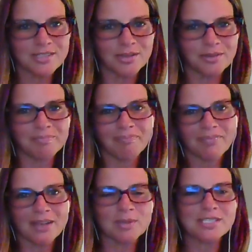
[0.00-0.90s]
So
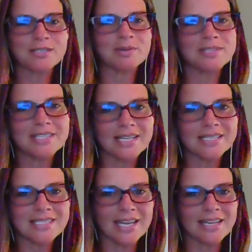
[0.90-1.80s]
what's the worst they
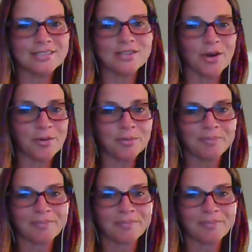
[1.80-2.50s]
could say is no.